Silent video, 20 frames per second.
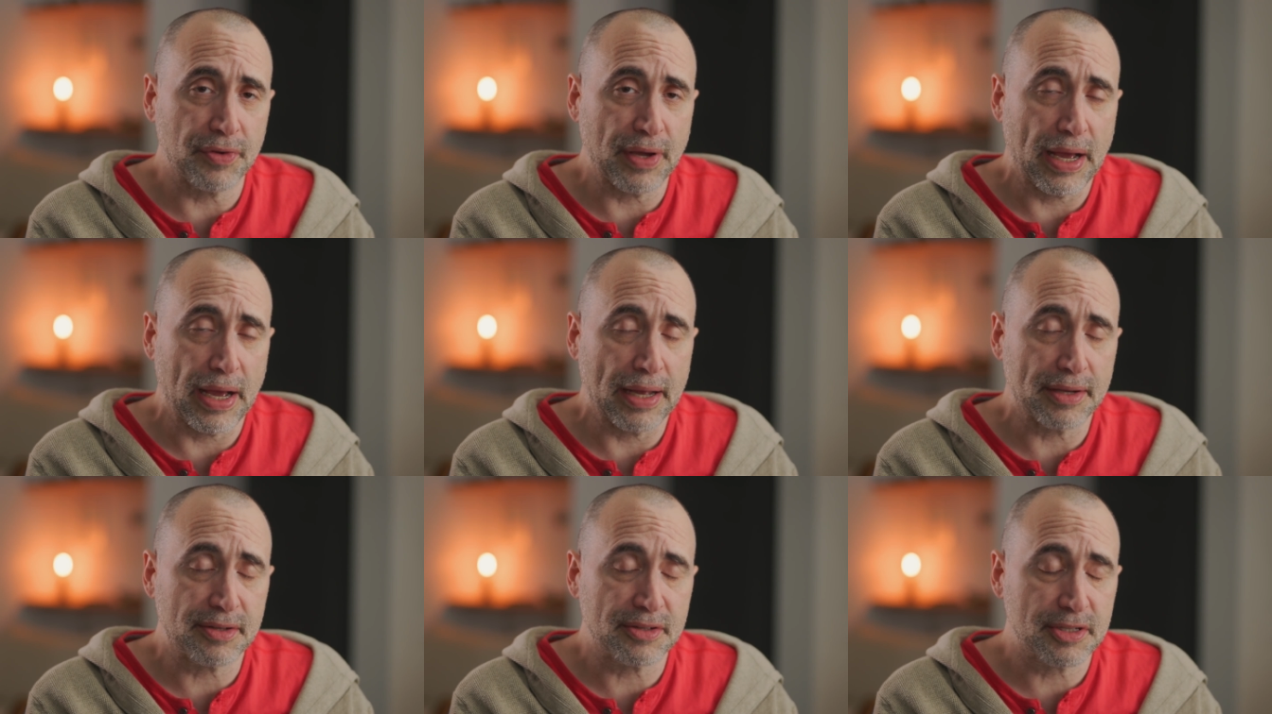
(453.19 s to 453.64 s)

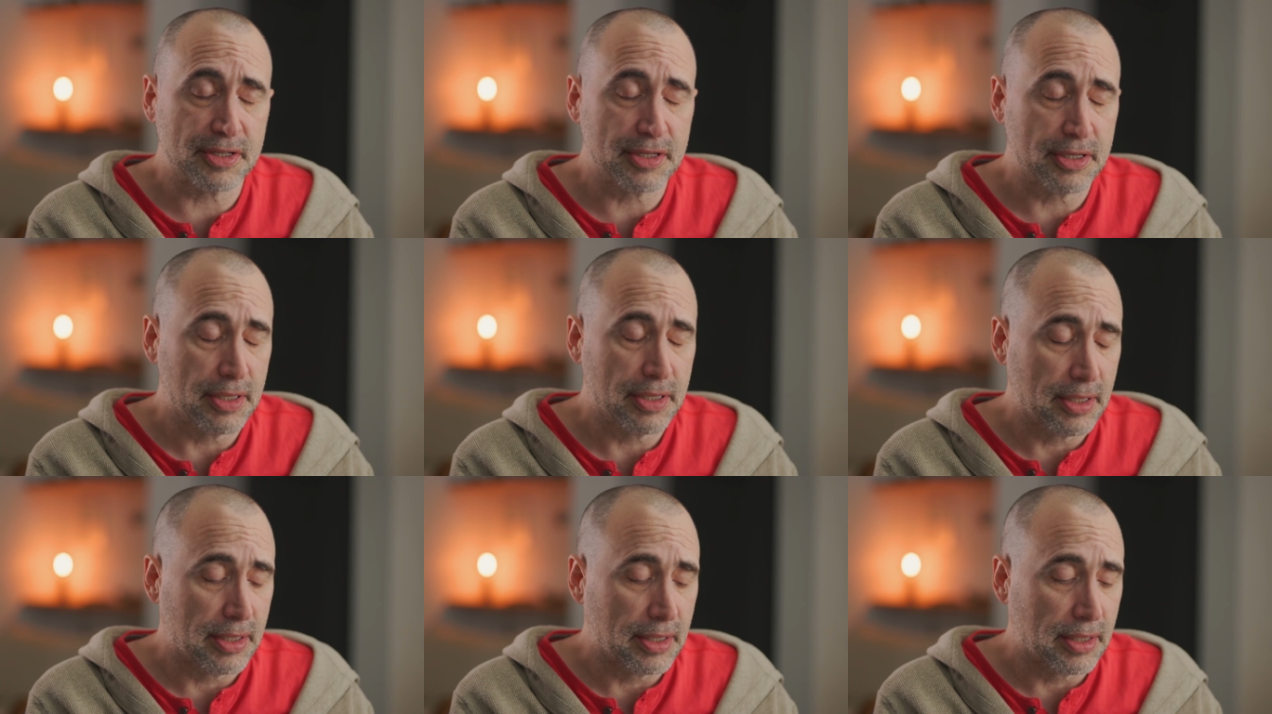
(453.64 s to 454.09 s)

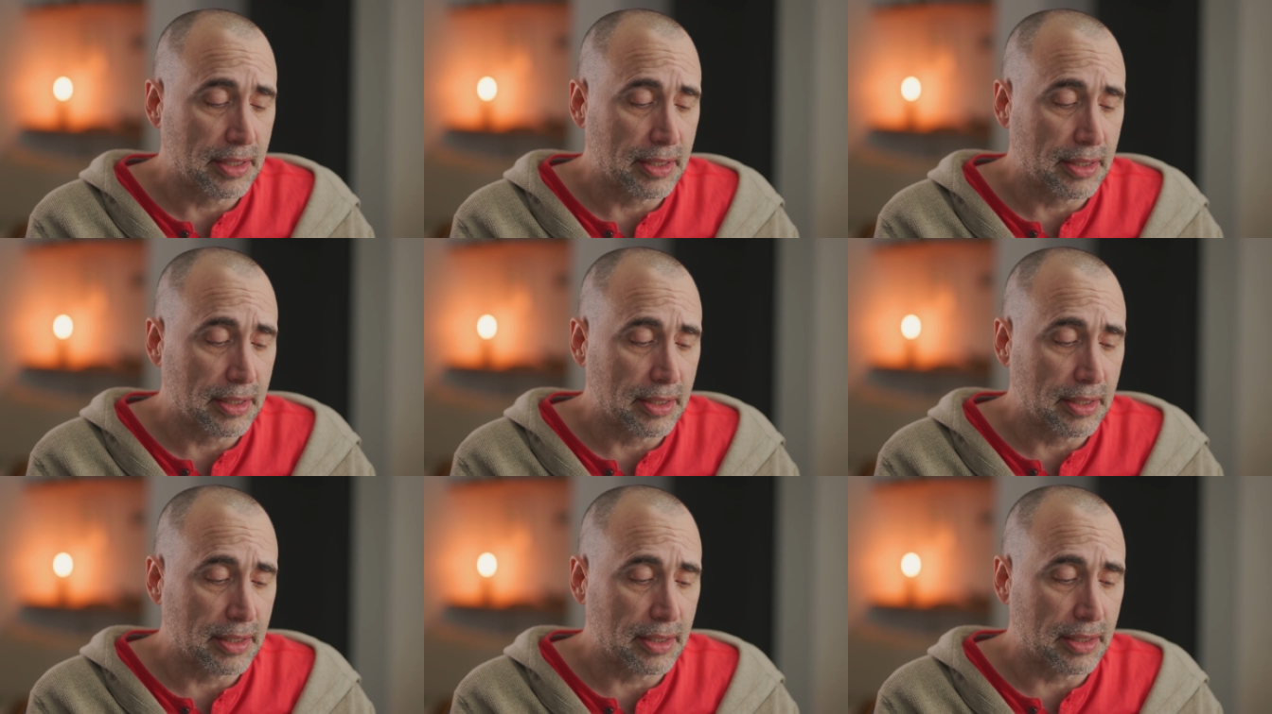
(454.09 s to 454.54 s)
that
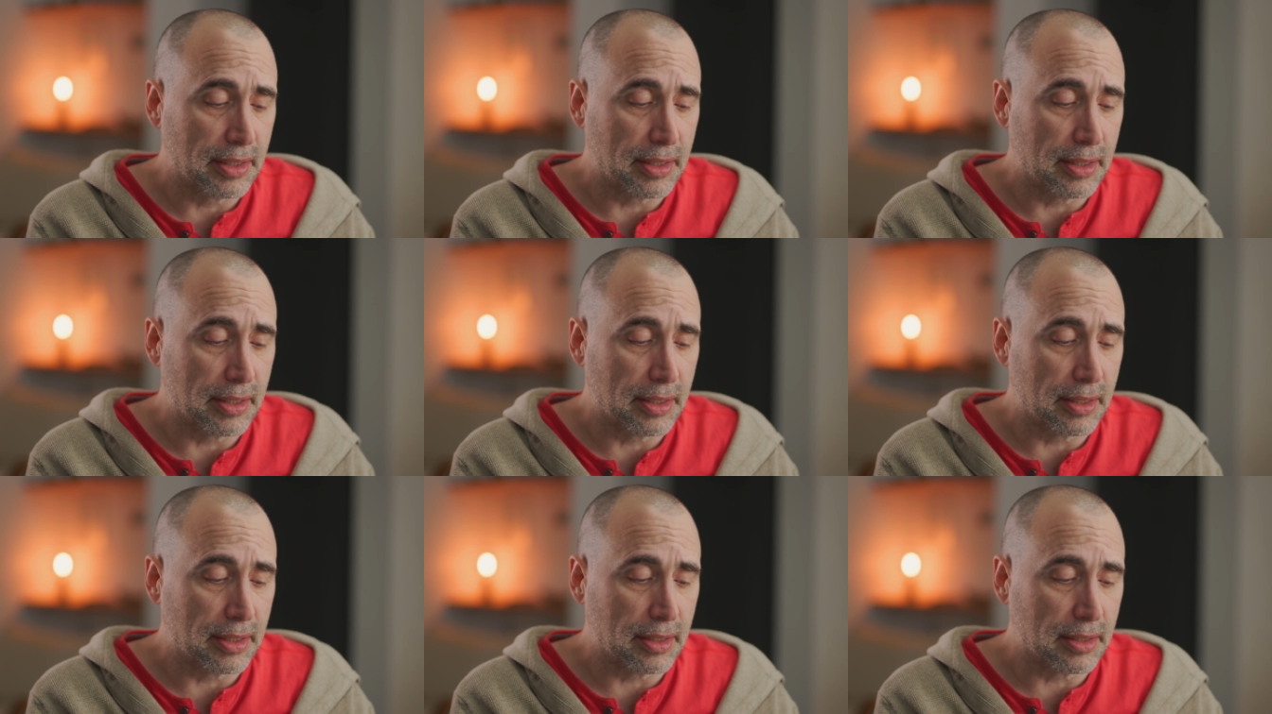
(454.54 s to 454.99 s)

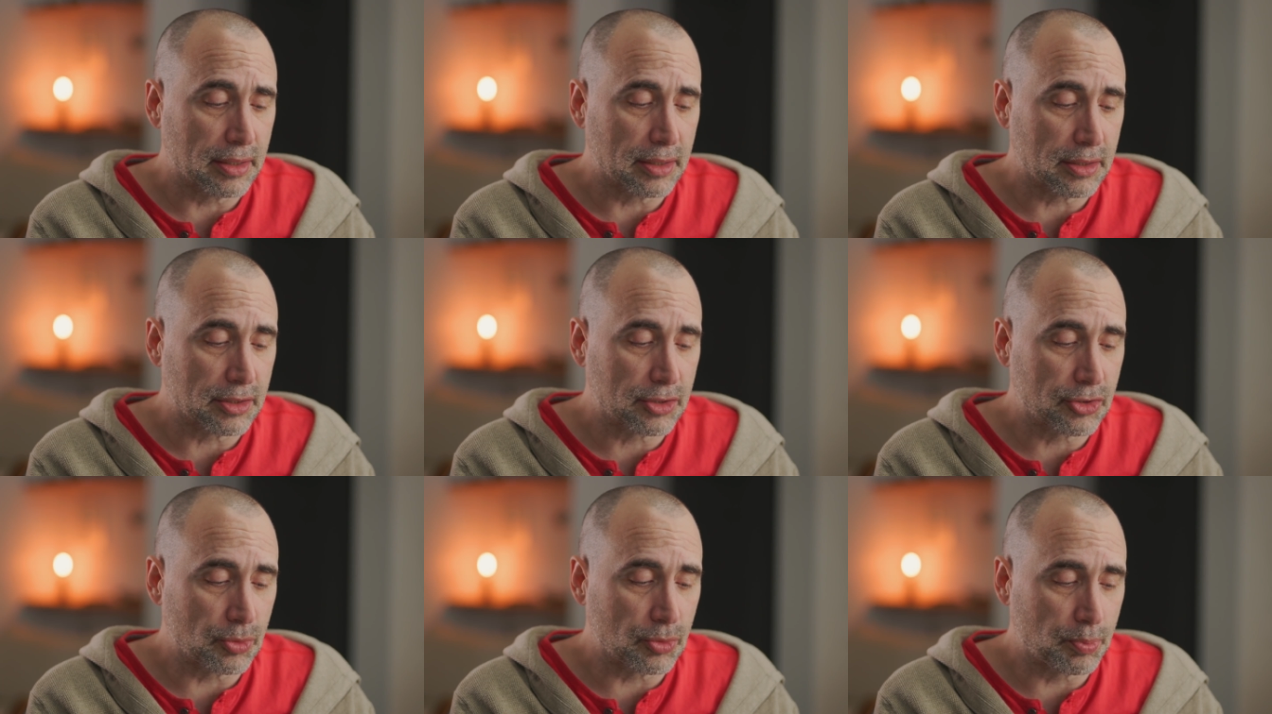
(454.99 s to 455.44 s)

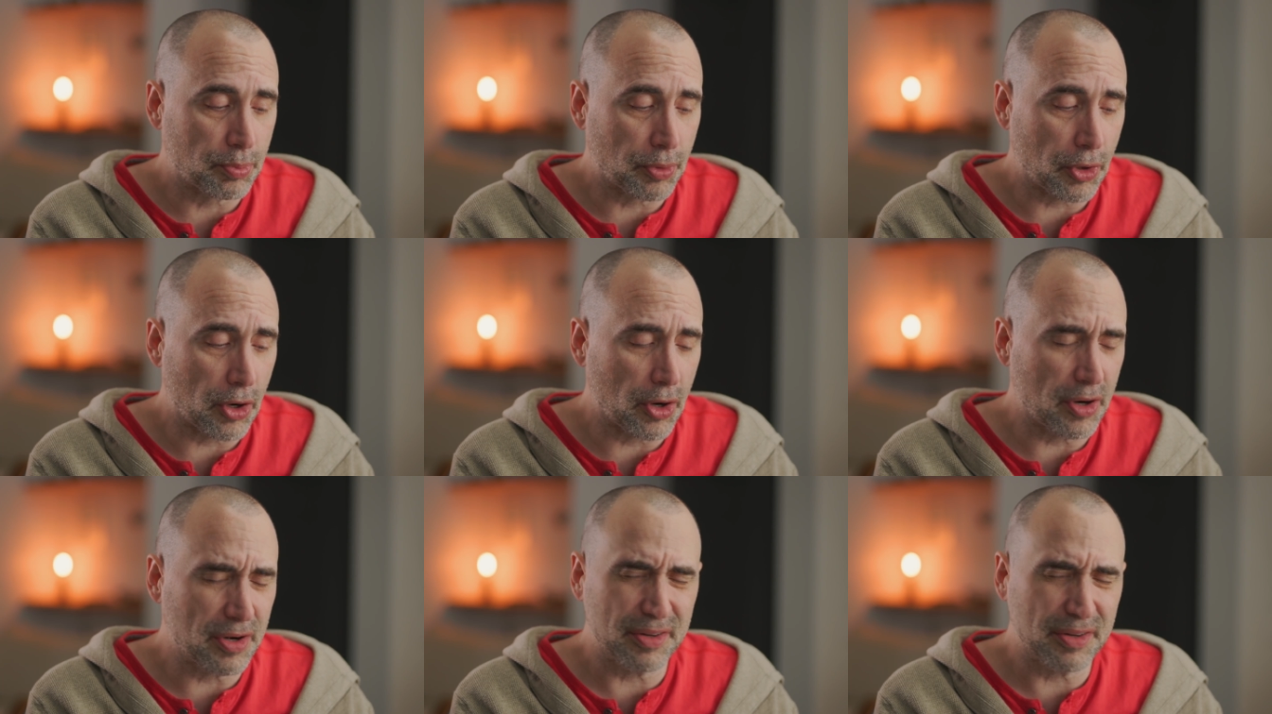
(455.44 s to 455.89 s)
to
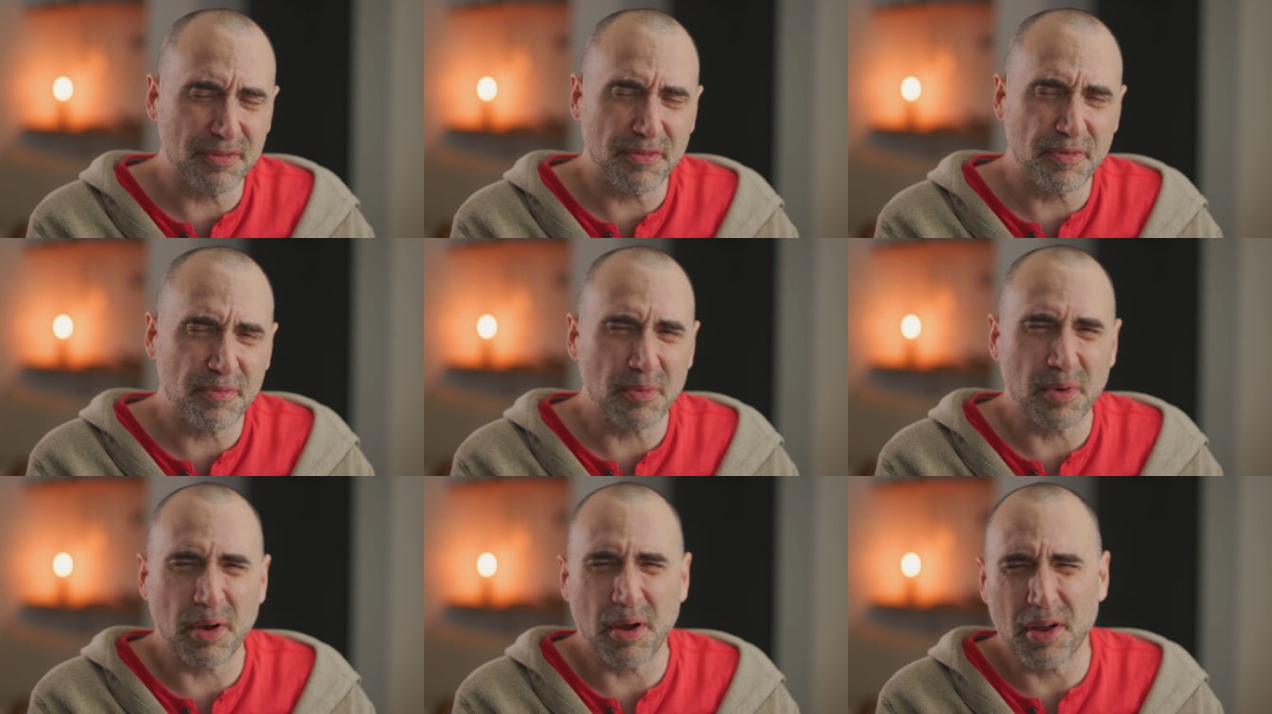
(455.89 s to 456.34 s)
burn